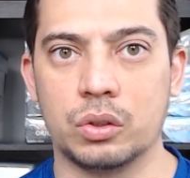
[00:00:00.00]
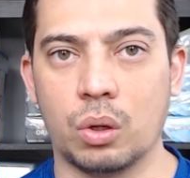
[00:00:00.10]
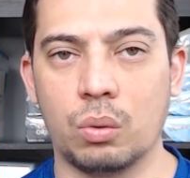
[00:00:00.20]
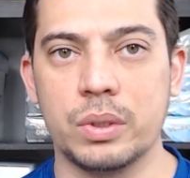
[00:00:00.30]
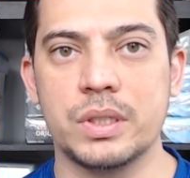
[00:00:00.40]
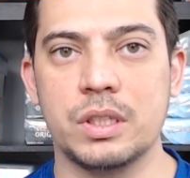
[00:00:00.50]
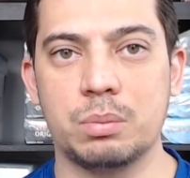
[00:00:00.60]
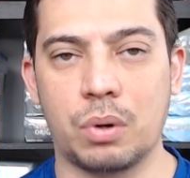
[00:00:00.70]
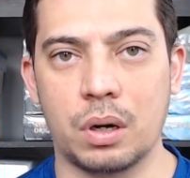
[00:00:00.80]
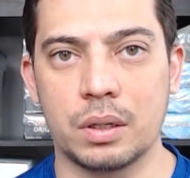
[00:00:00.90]
always these
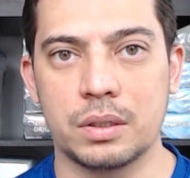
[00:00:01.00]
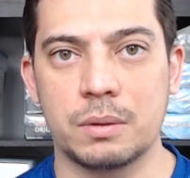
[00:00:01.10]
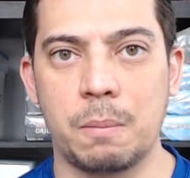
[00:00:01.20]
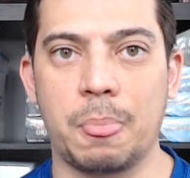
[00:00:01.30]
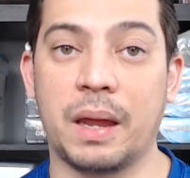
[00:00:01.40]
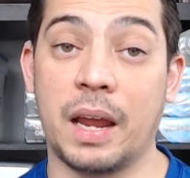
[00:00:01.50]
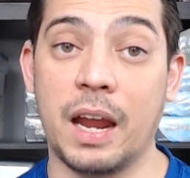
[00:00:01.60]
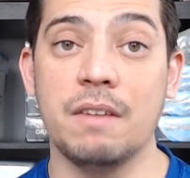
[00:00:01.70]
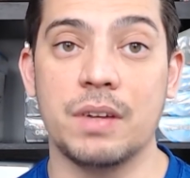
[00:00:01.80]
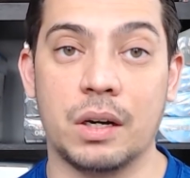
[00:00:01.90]
products that
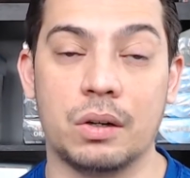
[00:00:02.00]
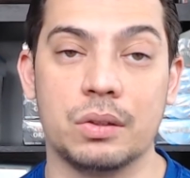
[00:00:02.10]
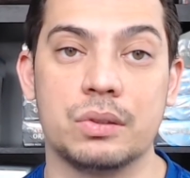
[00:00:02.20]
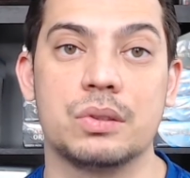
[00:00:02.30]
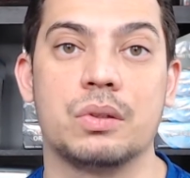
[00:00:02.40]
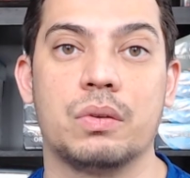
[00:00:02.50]
have errors